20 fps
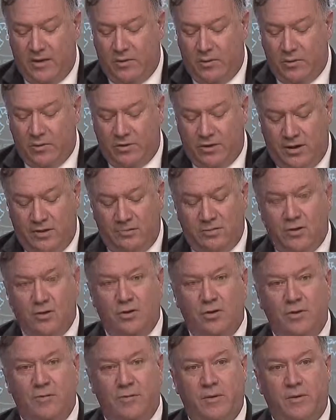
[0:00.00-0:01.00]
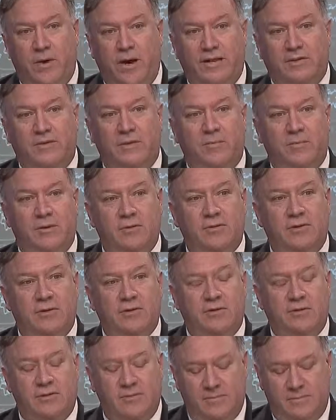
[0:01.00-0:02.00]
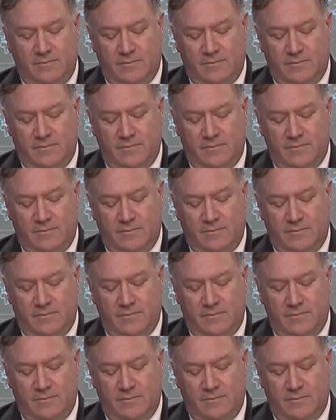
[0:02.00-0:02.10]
regime's human rights abuses.